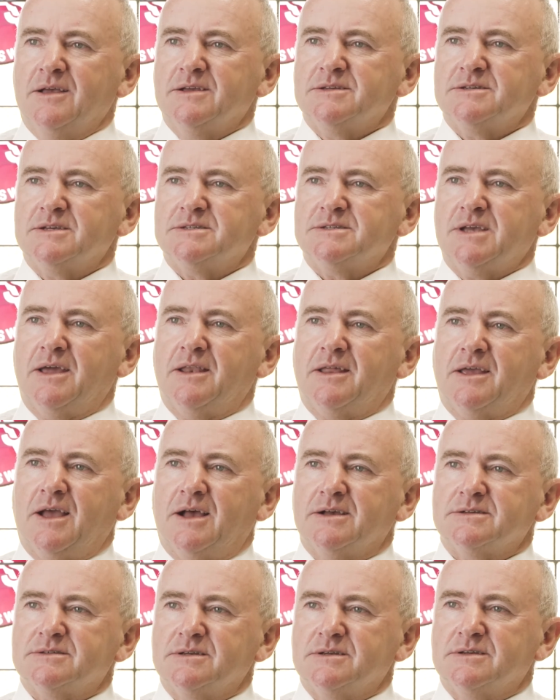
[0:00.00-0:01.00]
So St
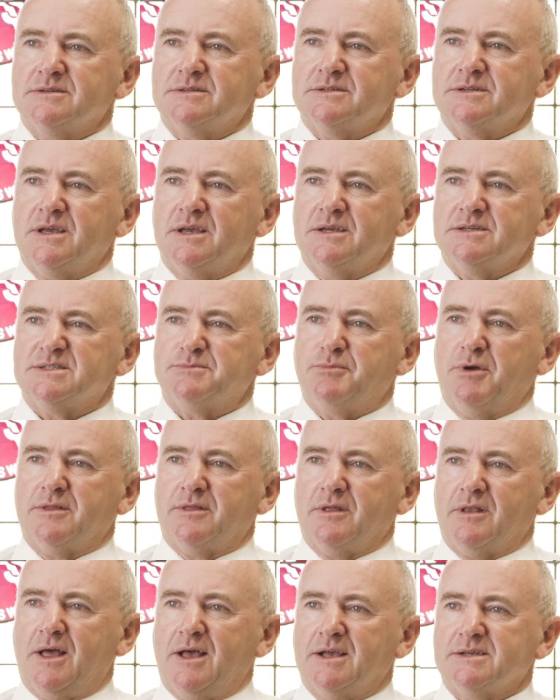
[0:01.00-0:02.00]
Augustine's has spent
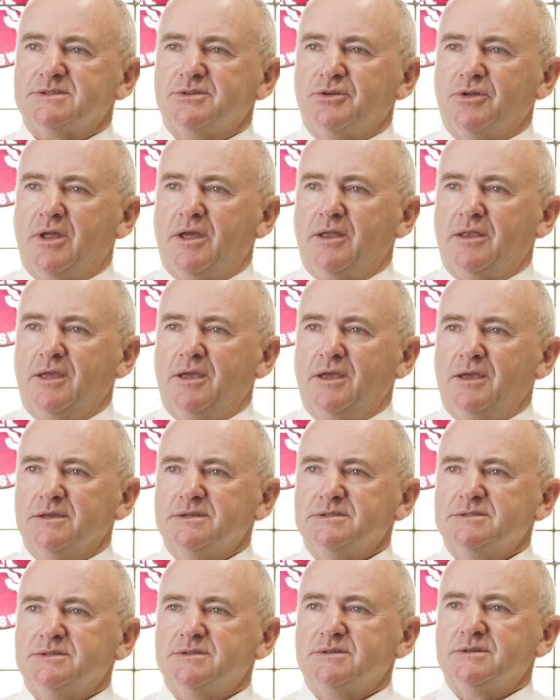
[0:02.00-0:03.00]
the last 13
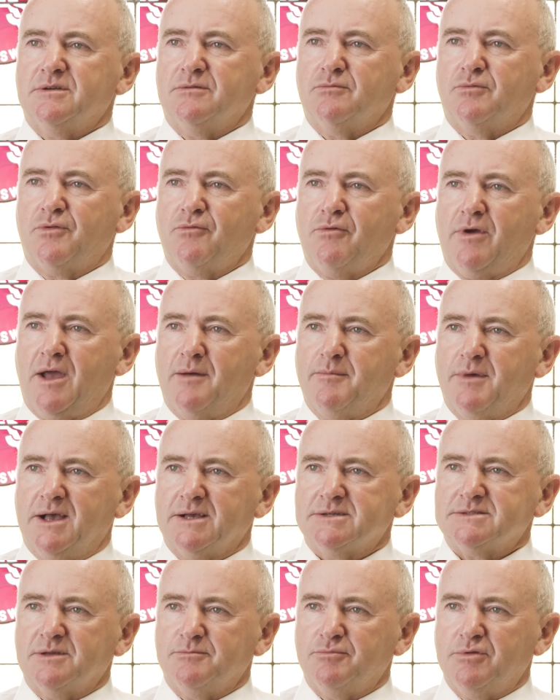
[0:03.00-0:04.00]
years through our
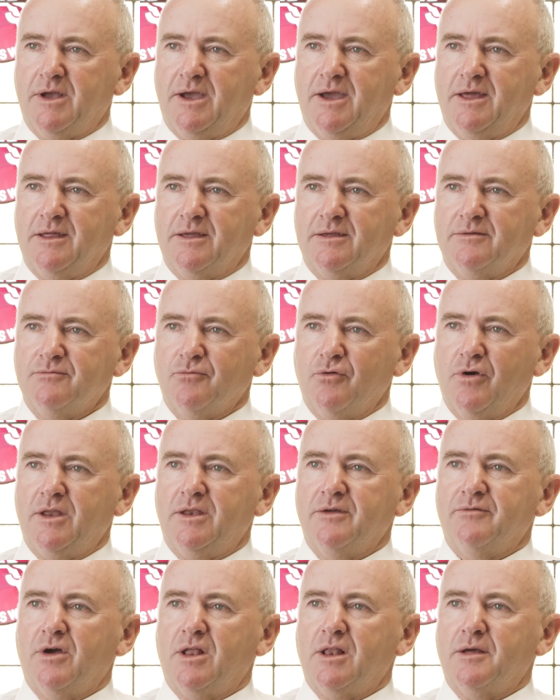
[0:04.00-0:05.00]
master planning
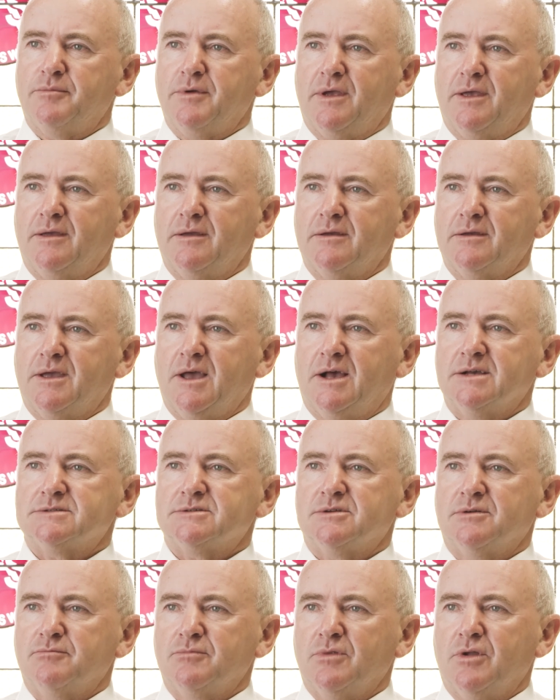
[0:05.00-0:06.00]
redeveloping
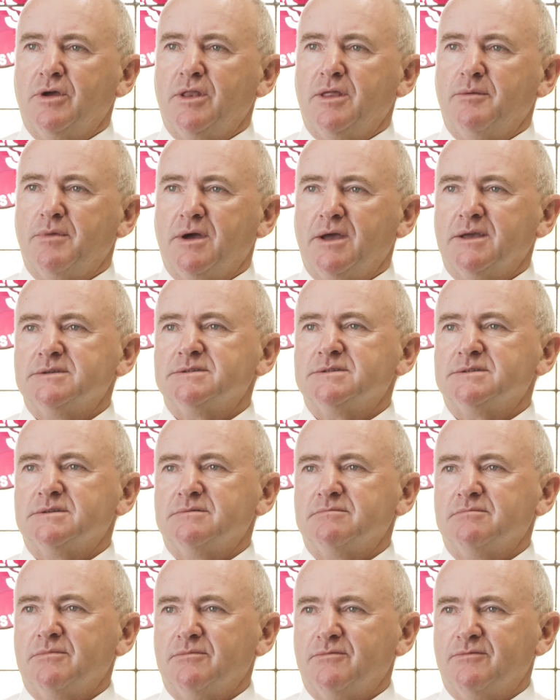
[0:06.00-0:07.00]
custom learning-based
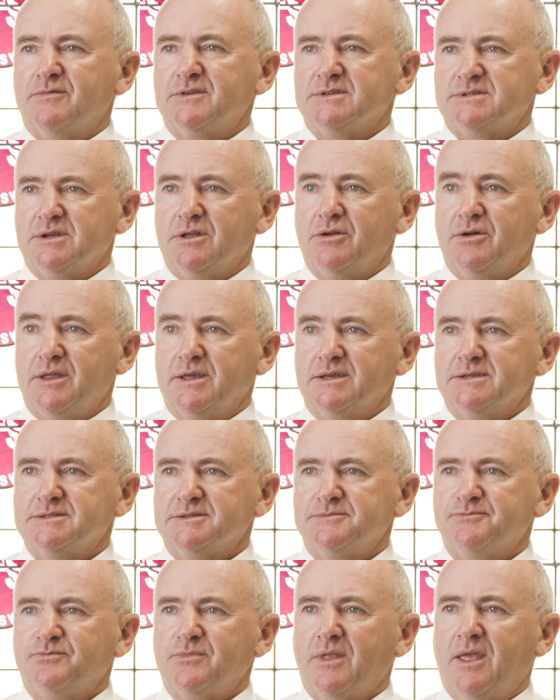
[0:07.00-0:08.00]

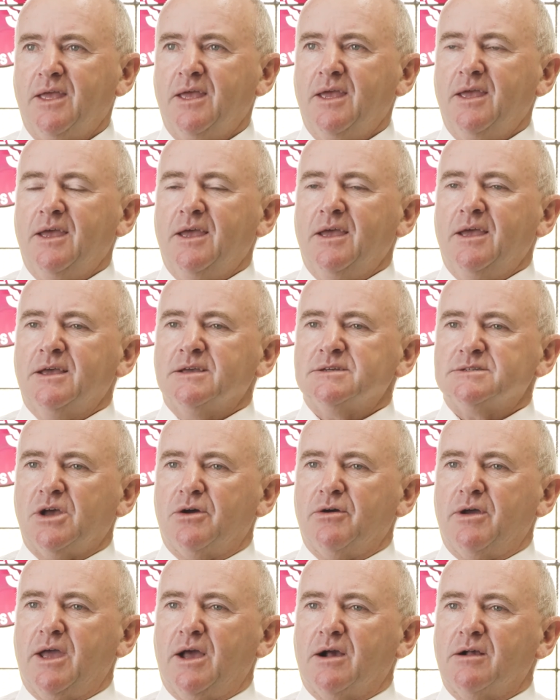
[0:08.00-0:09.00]
facilities.
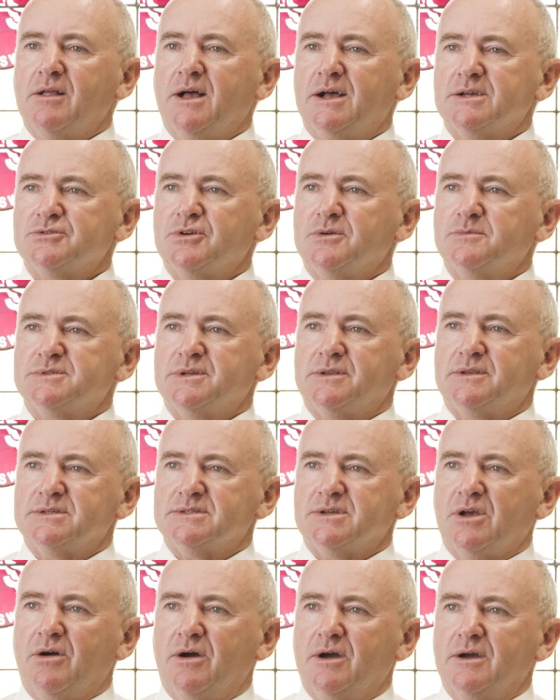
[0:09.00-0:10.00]
So our classrooms are
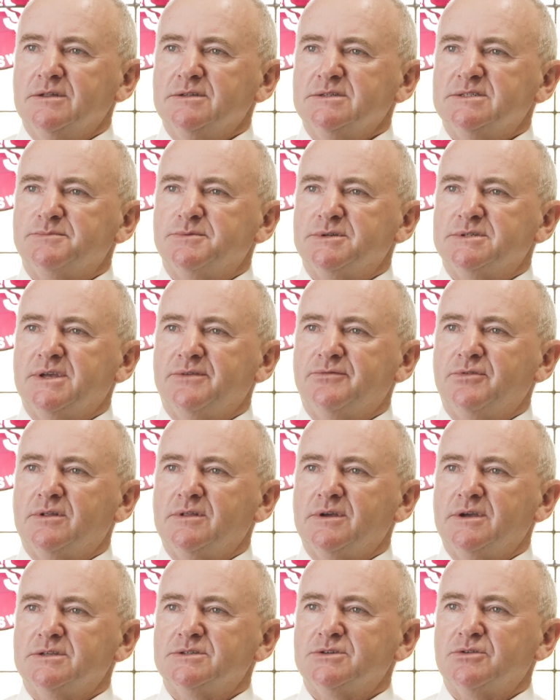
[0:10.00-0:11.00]
designed
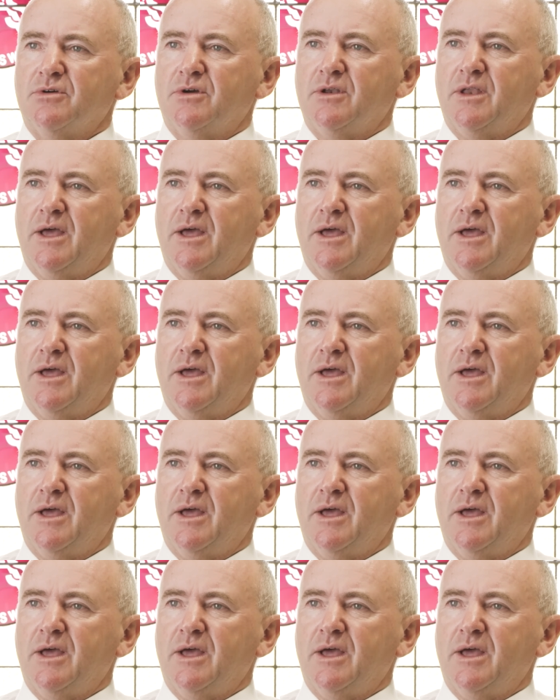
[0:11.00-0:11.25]
specifically to